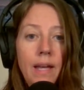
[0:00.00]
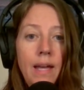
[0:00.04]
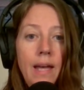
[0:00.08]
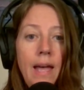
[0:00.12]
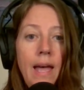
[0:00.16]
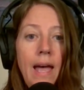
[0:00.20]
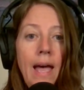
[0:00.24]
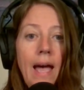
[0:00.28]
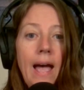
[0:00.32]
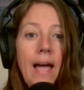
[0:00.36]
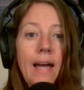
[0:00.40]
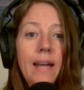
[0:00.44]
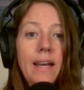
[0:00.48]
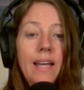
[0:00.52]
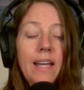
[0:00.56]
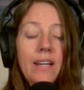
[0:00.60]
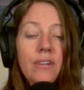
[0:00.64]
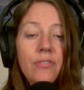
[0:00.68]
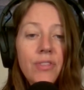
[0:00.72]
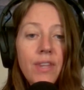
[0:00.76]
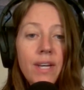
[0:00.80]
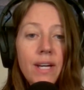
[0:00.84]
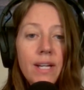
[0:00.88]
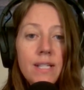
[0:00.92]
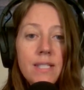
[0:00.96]
And if
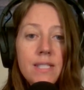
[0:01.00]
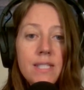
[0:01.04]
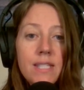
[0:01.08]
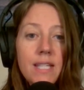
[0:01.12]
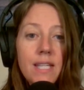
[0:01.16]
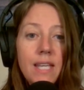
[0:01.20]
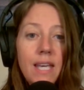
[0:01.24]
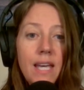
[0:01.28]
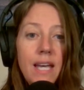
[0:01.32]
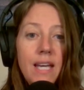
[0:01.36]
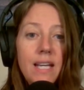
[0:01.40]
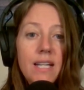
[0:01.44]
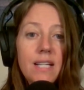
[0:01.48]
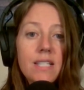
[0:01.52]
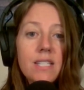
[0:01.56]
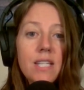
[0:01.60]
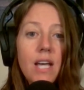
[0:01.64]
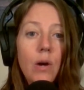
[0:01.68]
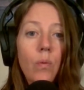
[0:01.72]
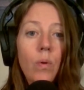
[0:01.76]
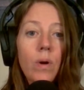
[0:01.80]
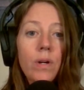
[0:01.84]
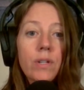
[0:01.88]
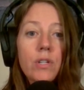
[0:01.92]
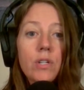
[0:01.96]
that is the case, I
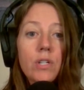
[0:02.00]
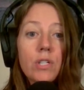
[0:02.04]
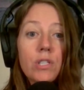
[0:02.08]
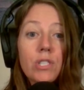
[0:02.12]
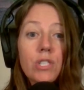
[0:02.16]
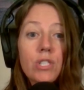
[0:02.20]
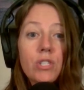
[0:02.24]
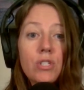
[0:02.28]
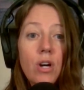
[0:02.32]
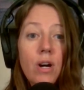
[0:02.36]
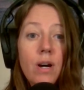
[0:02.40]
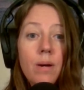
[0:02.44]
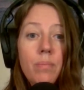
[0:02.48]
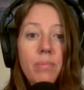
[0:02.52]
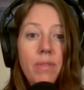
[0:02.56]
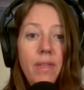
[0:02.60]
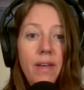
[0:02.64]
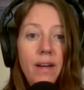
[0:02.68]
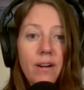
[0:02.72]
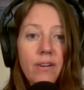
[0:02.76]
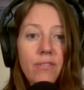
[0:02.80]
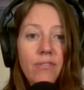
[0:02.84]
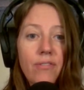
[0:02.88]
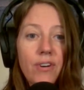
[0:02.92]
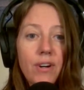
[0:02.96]
want you to stop
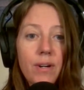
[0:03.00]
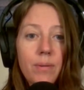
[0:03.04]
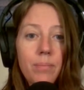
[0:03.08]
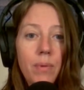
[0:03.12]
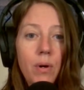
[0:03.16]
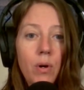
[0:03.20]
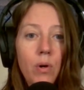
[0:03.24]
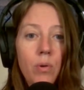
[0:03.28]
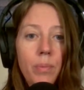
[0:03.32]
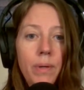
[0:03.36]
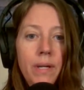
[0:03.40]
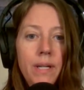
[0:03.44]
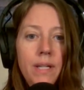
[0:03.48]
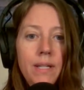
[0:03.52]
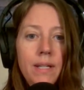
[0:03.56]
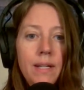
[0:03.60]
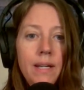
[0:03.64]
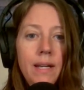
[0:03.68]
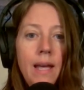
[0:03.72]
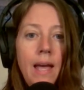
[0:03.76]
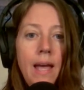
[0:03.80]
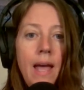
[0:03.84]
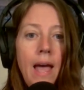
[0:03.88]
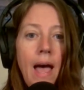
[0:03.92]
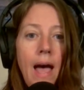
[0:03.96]
there for a moment
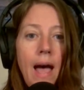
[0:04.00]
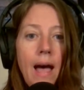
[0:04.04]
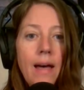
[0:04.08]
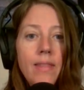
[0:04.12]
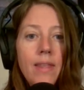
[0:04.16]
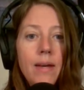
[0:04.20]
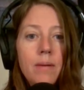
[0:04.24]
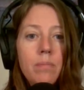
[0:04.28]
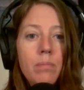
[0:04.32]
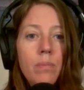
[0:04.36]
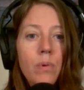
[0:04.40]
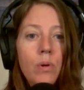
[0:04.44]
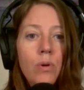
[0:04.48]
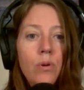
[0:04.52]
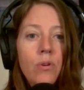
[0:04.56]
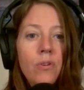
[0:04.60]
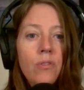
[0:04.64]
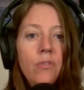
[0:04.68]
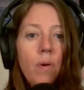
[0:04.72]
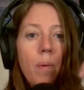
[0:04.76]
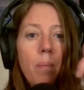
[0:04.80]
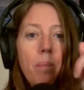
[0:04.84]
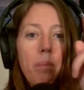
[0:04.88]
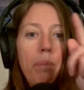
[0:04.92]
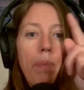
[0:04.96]
and then move
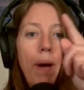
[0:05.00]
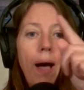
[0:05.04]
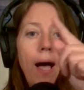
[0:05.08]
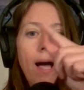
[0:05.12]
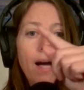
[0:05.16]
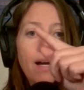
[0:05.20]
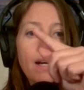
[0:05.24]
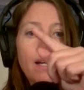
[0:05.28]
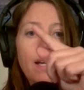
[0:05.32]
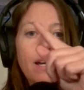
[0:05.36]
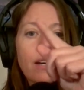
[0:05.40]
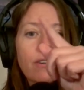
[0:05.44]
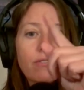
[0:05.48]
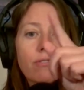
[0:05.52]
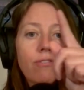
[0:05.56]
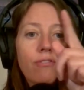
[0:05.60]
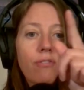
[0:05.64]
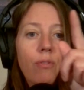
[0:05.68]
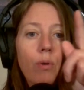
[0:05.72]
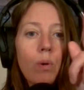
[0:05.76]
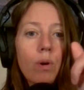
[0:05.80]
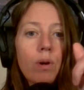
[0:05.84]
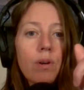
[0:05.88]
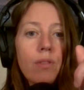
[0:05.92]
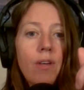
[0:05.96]
back and
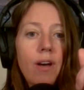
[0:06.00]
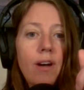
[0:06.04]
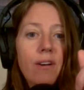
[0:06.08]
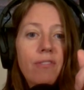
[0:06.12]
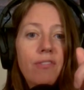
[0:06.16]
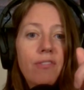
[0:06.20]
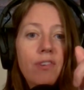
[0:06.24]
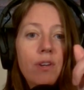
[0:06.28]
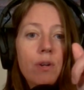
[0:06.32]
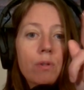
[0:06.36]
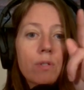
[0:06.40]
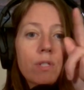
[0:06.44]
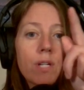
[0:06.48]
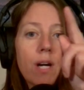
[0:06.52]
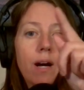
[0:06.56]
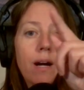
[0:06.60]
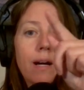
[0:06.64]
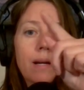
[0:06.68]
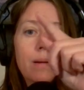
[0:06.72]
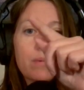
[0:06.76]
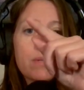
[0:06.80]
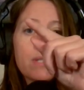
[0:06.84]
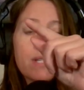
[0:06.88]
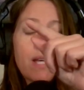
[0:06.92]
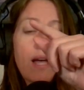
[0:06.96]
forth a few
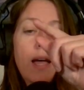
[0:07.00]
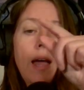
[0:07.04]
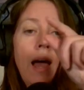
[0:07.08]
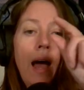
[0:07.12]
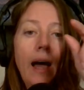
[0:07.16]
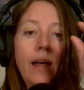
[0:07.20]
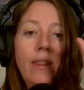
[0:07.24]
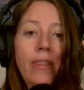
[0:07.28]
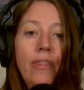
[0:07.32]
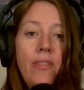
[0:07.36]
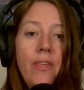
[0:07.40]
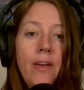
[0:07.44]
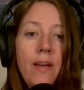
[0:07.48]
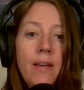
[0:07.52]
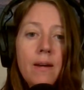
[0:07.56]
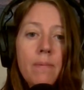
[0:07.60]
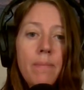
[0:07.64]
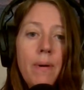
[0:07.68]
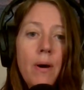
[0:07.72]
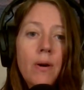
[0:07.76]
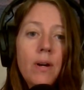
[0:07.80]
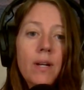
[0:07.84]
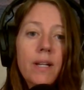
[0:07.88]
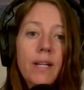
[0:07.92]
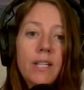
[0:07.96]
times. And think
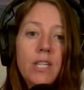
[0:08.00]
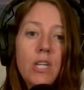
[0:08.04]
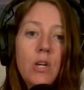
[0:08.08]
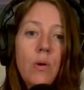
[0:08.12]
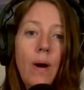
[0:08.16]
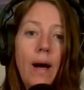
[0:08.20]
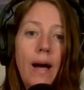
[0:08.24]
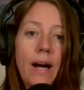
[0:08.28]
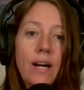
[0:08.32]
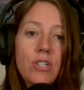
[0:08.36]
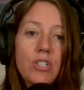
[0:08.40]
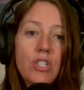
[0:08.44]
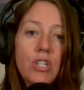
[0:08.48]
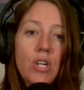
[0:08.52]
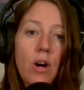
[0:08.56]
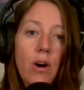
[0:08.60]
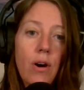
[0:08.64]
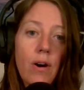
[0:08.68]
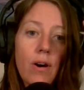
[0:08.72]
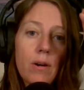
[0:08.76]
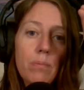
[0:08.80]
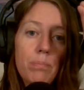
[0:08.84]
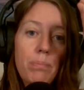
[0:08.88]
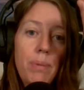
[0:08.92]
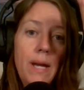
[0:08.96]
about it like you actually
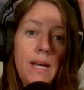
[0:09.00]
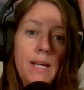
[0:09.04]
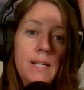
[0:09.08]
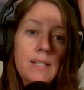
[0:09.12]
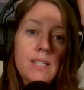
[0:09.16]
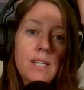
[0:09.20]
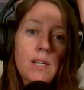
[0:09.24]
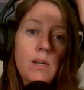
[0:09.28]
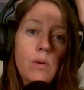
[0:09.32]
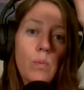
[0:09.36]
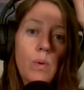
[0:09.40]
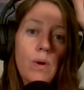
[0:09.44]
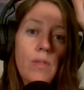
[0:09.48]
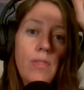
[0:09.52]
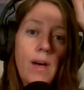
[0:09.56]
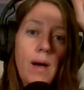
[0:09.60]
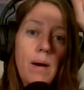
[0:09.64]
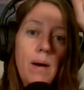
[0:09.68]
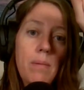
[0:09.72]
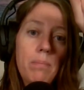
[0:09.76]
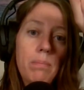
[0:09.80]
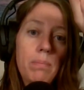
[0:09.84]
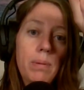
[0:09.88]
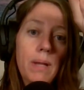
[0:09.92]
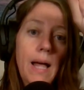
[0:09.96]
are painting with a
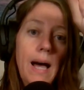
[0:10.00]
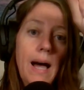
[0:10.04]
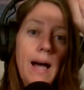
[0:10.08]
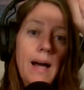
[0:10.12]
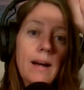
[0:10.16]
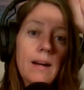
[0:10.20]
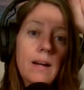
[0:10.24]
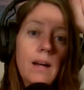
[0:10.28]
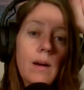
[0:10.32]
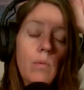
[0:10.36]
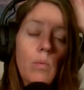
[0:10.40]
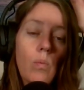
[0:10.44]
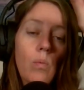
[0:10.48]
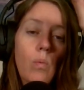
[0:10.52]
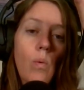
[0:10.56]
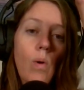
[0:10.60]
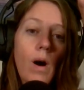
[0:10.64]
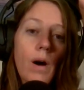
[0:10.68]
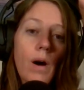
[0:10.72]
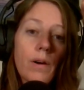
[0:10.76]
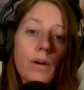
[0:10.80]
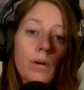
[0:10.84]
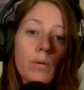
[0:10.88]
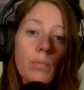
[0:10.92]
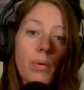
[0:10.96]
black
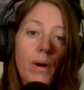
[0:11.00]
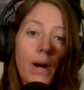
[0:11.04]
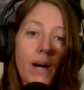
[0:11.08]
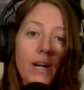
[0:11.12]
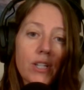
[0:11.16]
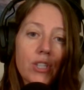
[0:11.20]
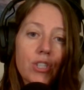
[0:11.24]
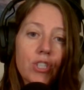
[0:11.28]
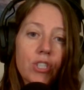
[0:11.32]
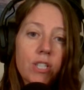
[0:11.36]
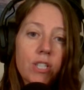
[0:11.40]
water brush.